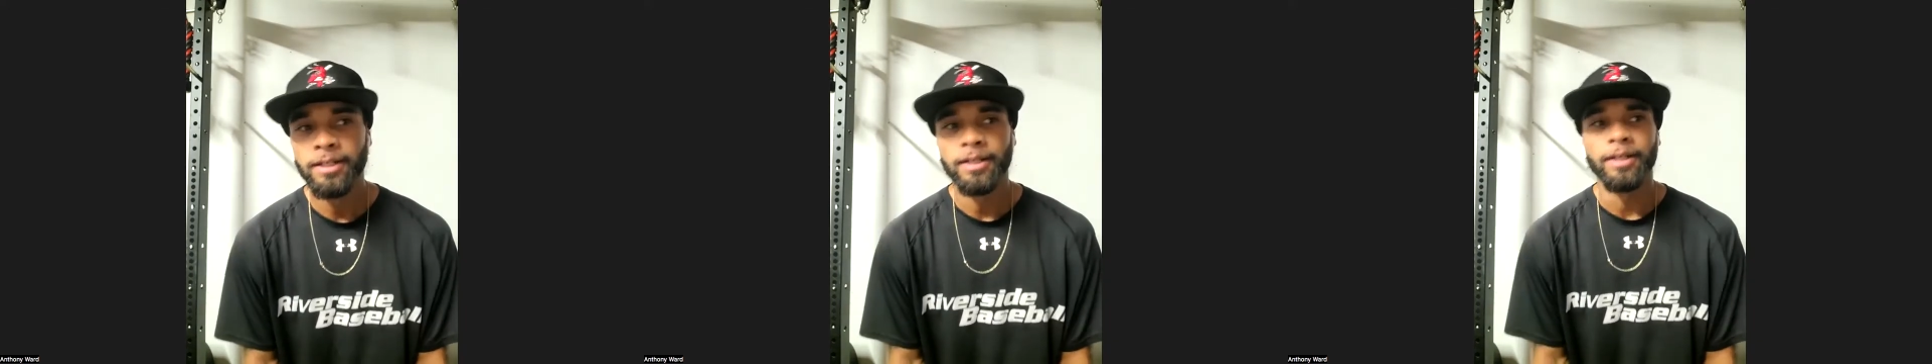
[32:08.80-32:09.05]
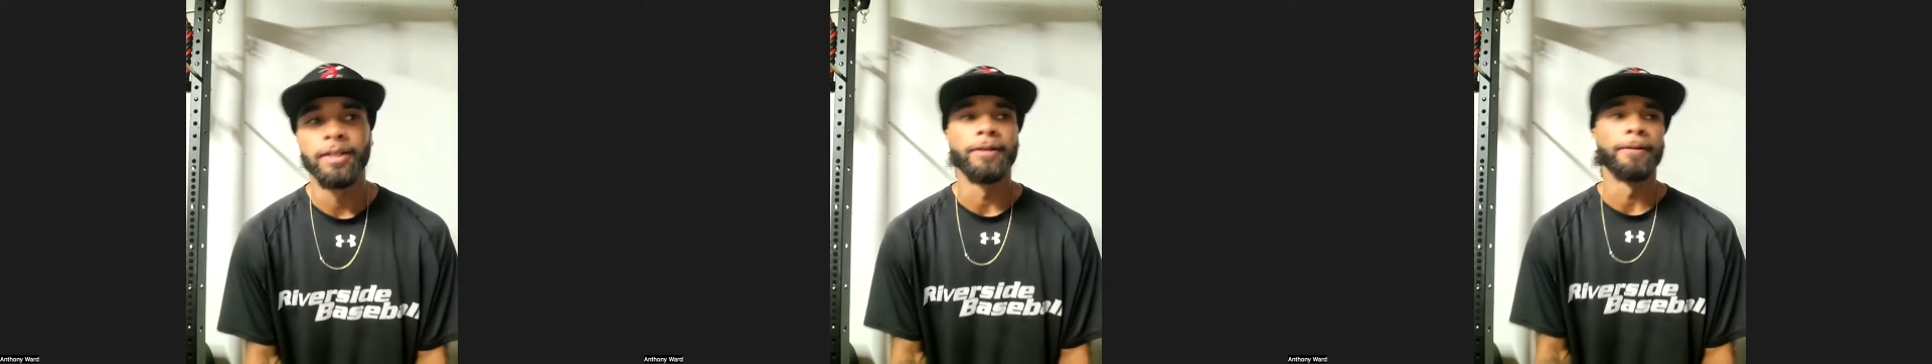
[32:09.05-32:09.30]

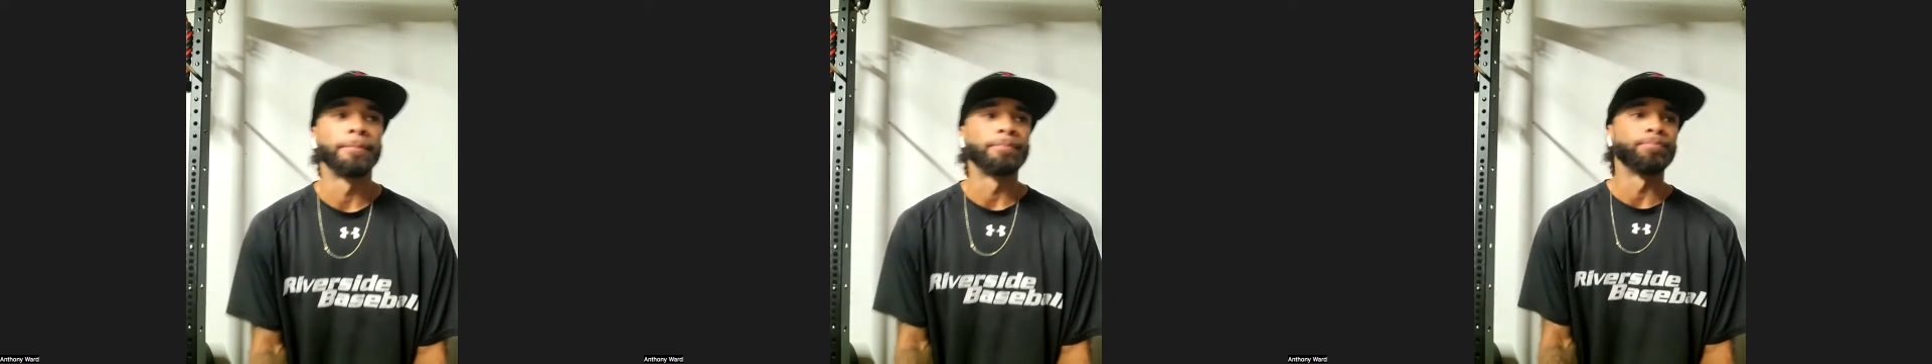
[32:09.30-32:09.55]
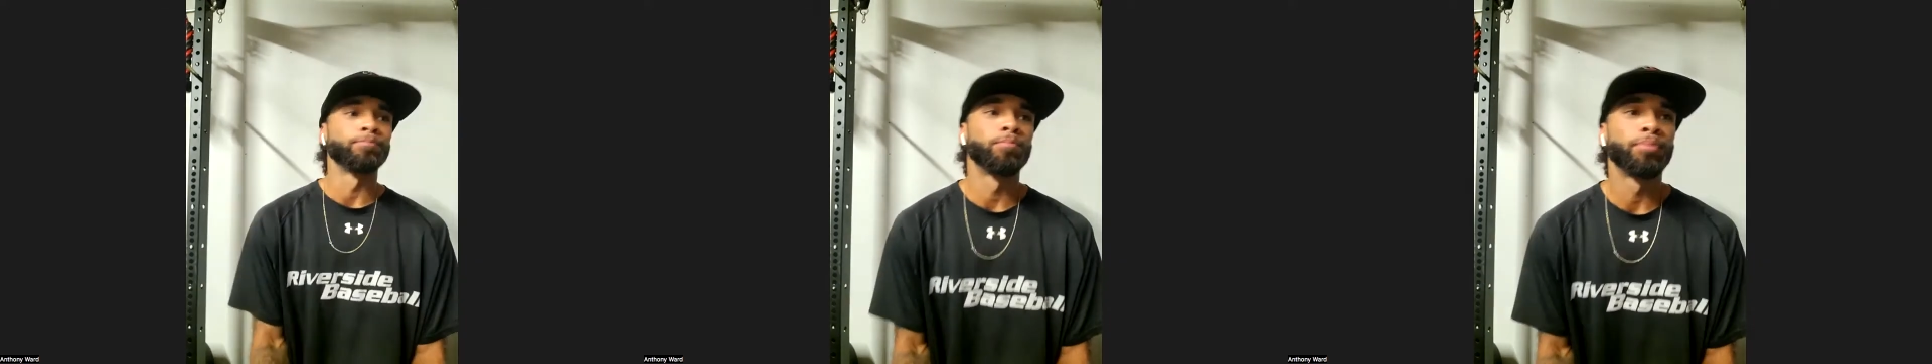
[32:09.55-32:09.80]
Um,
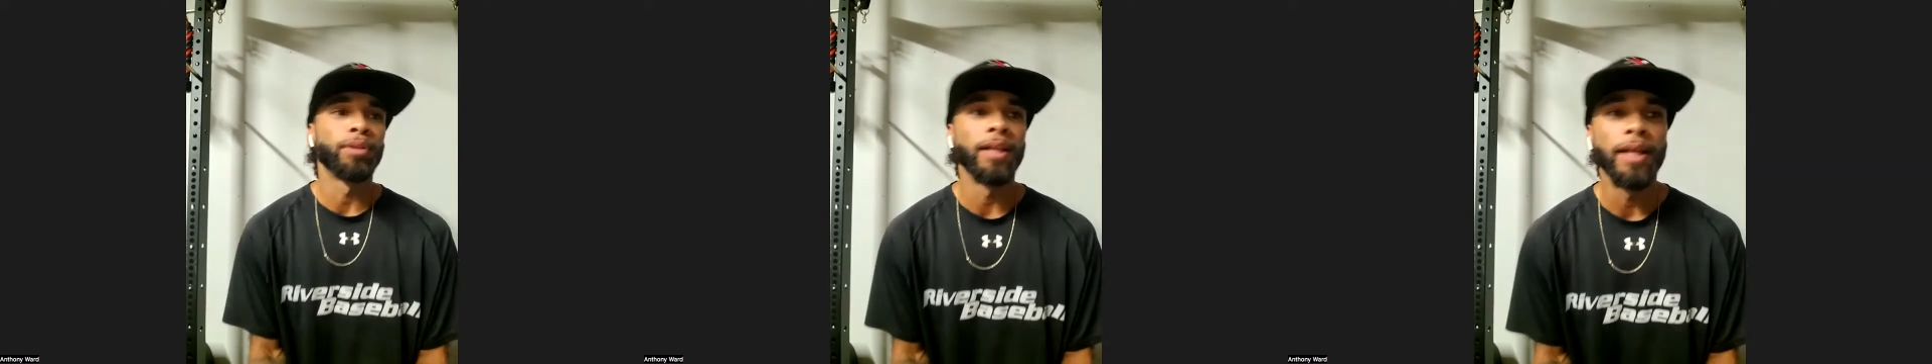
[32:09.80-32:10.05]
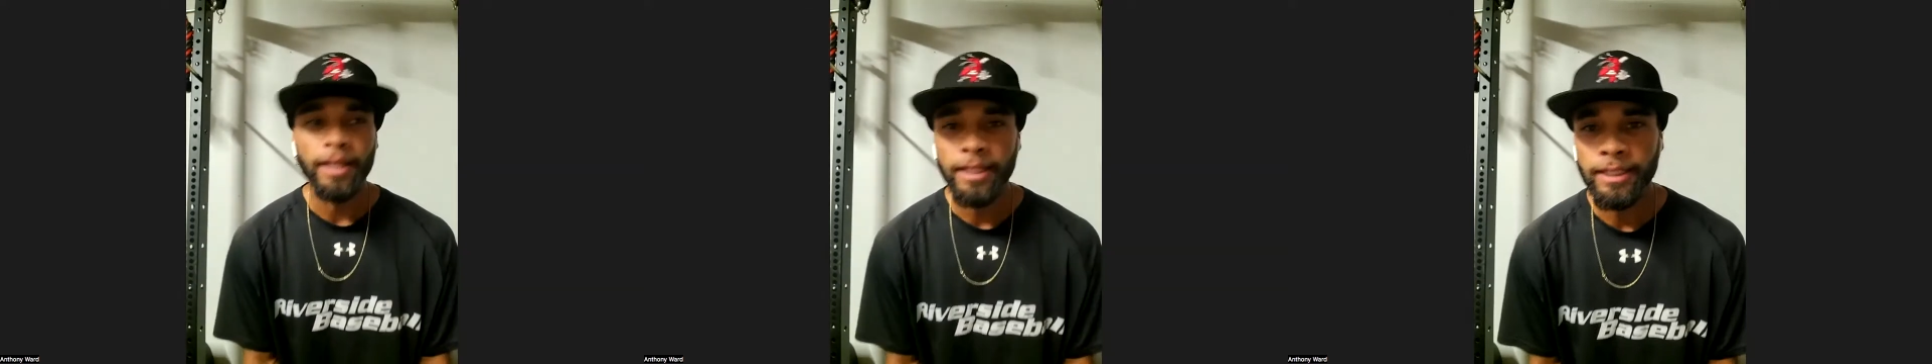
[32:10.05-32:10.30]

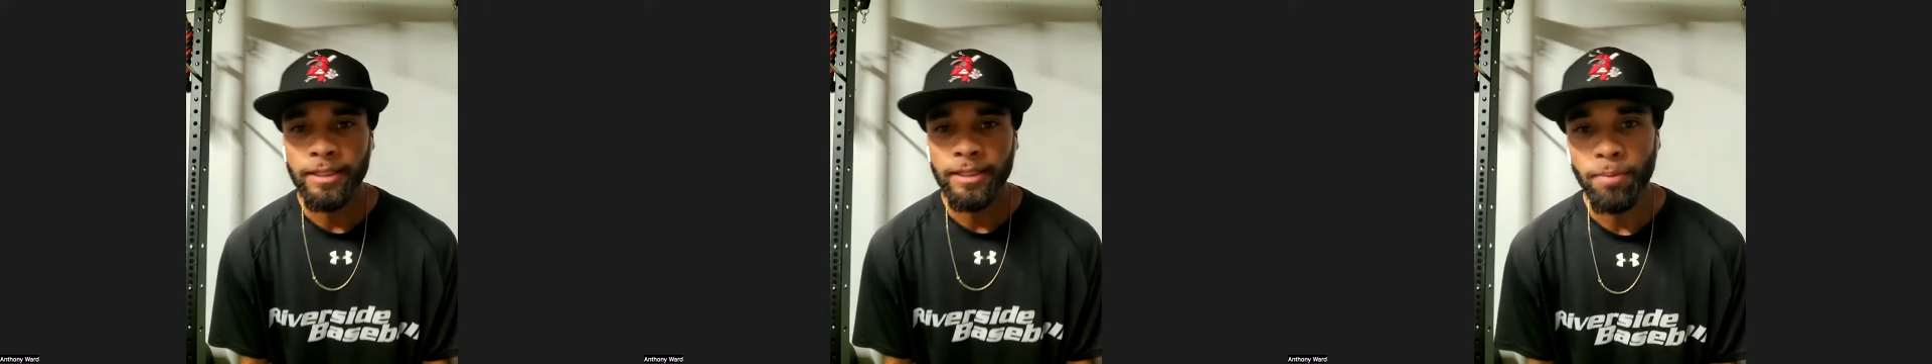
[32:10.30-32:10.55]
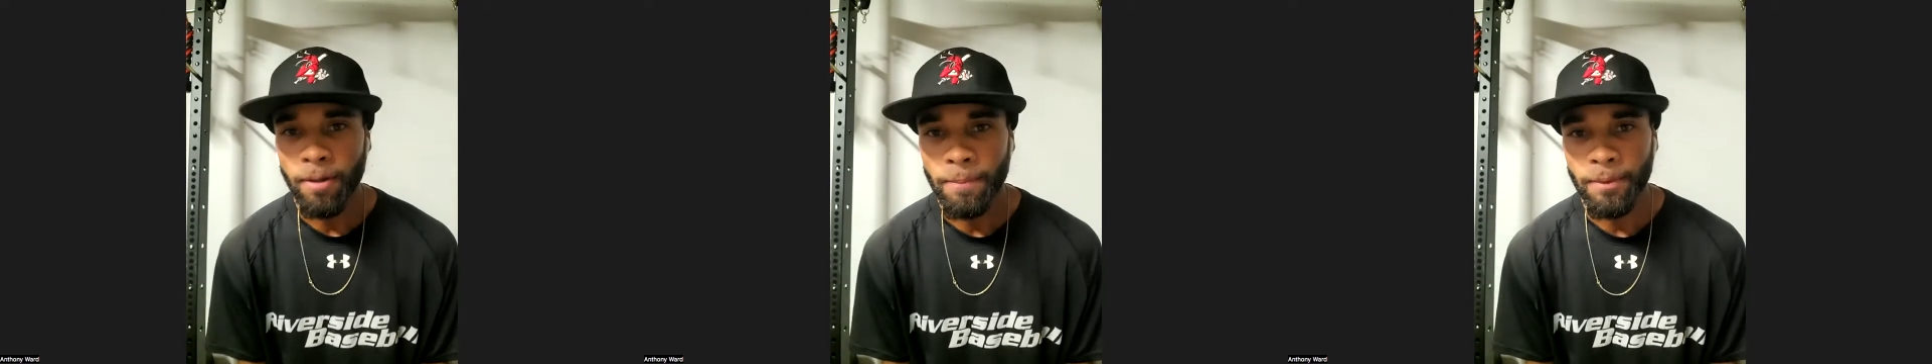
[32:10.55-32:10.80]
playing in the
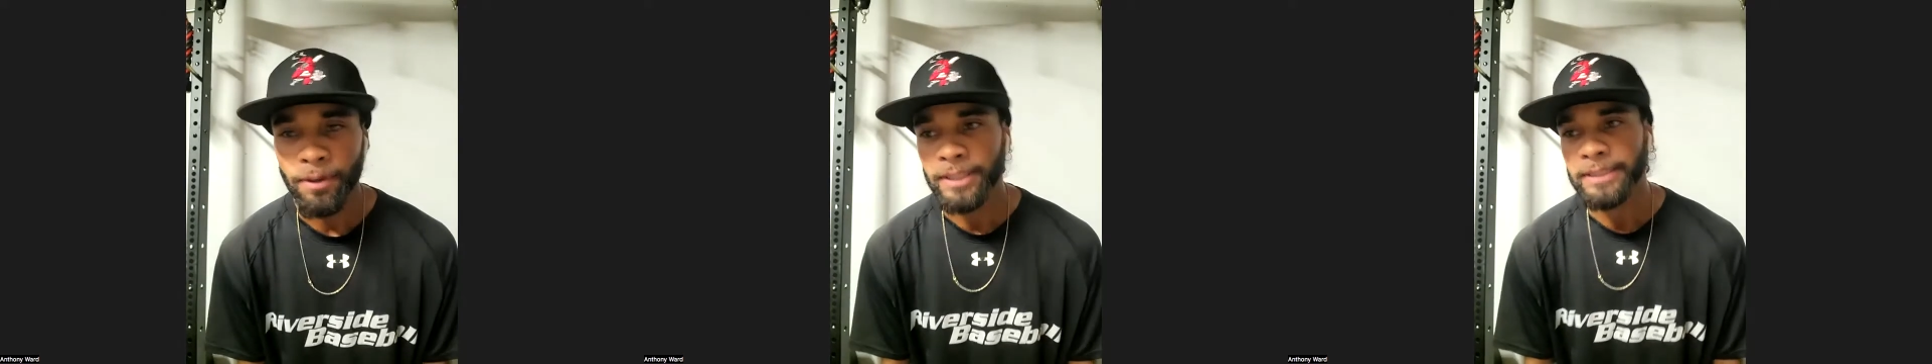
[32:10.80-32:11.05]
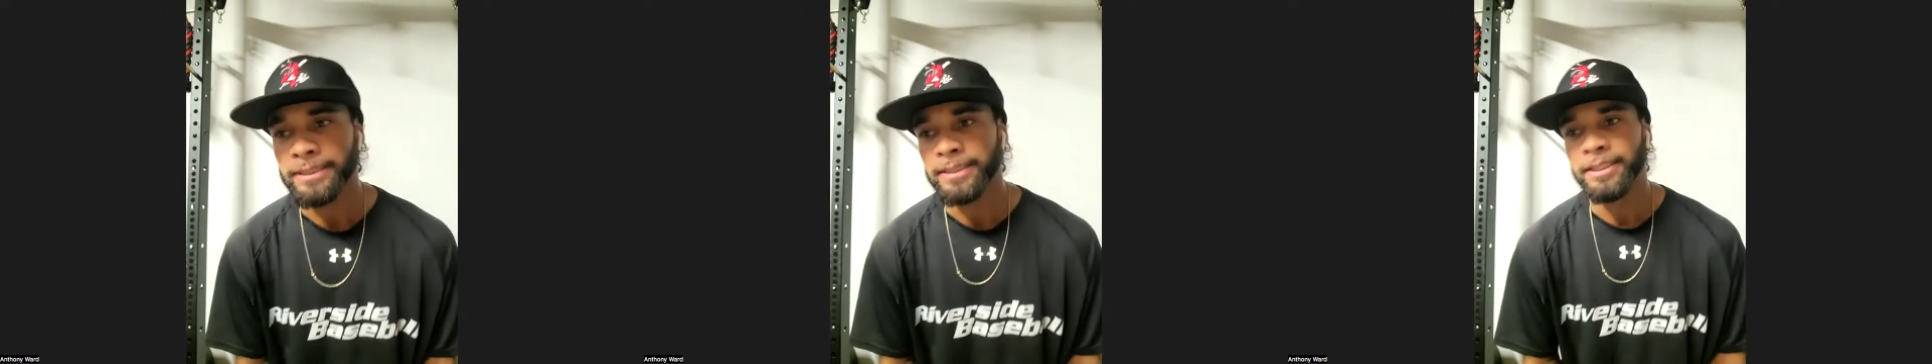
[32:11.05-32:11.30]
ballpark
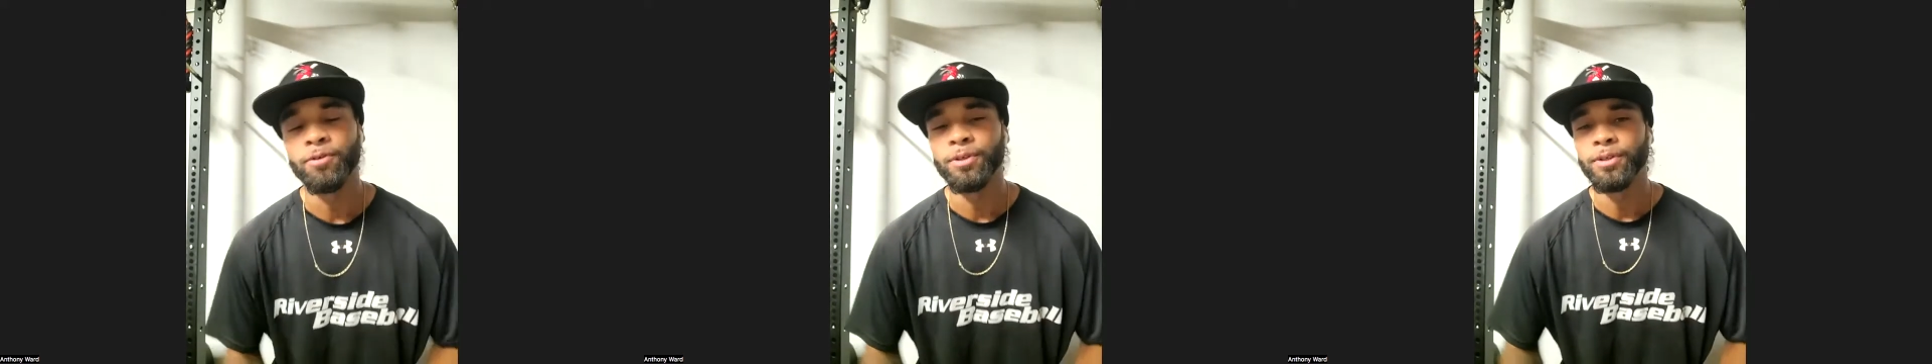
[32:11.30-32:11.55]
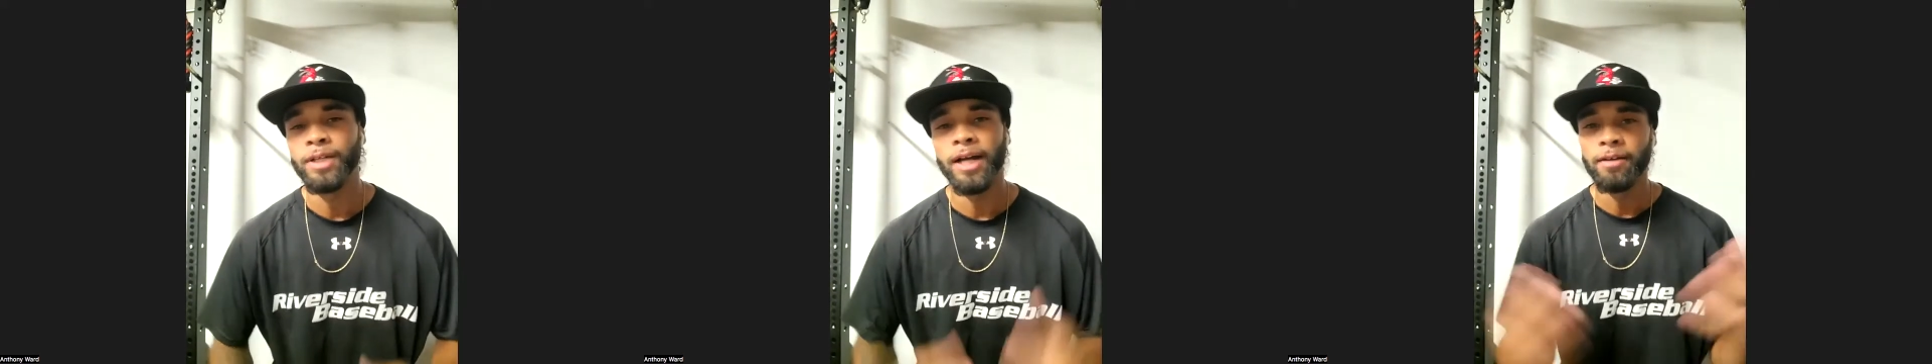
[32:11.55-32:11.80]
is a
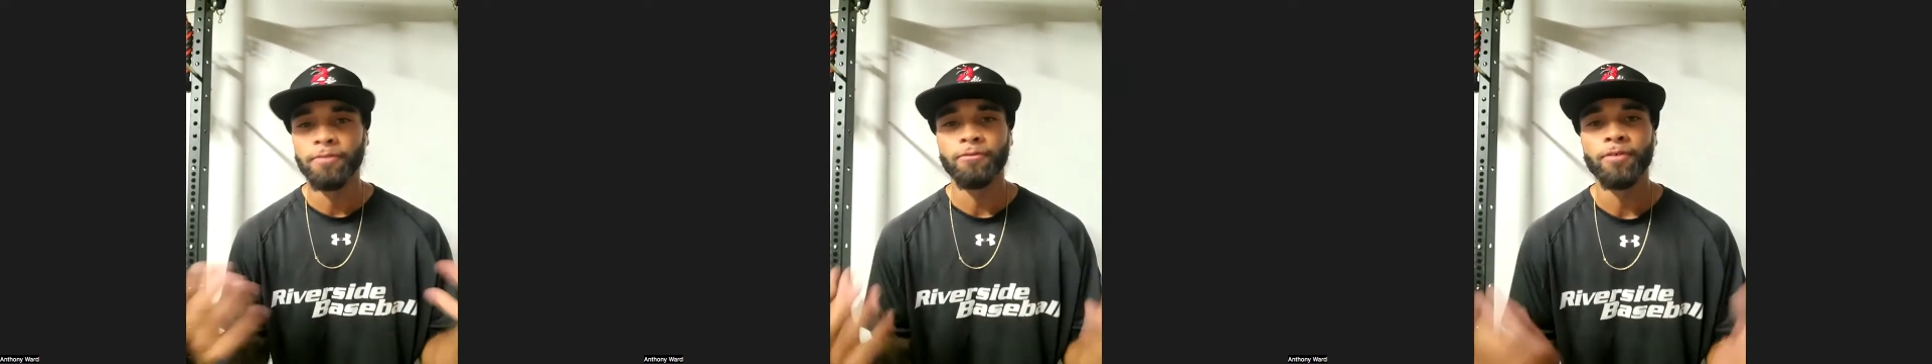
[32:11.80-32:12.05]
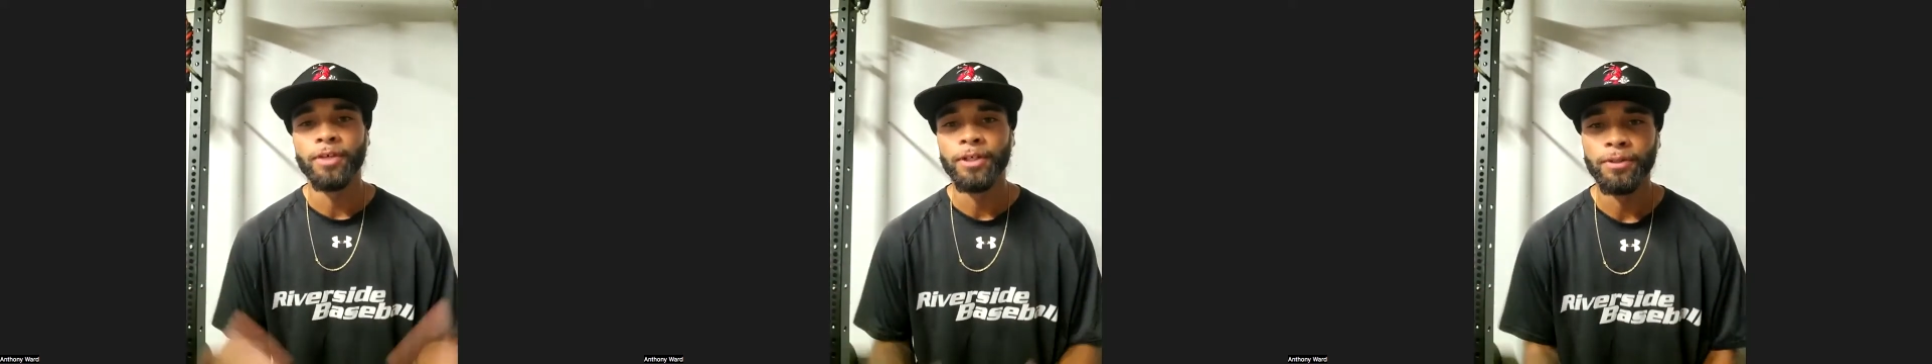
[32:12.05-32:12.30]
different kind of
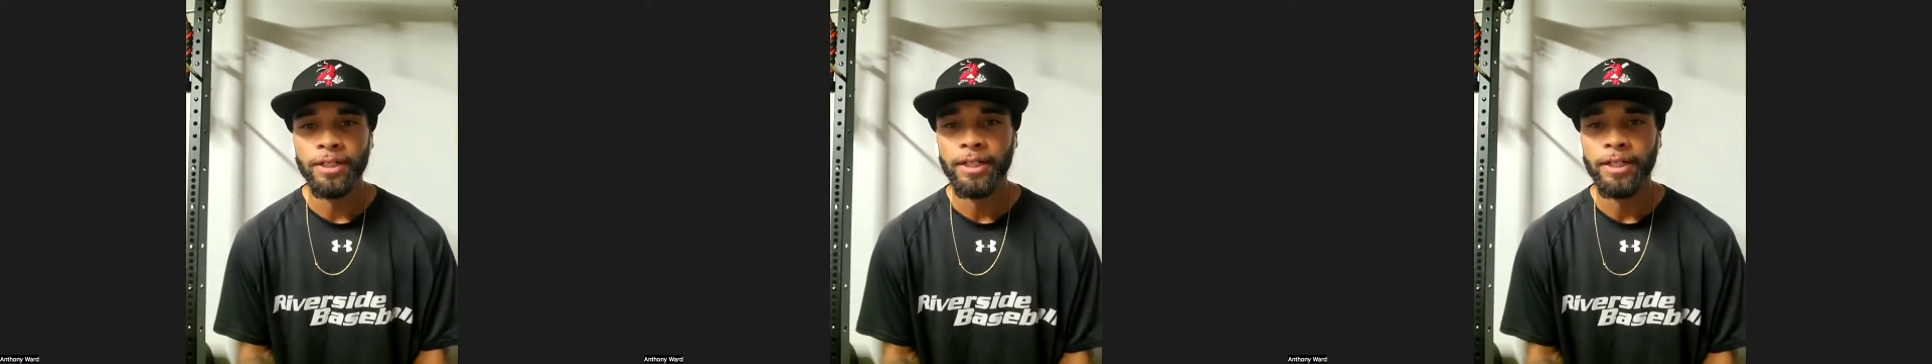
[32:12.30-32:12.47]
feel.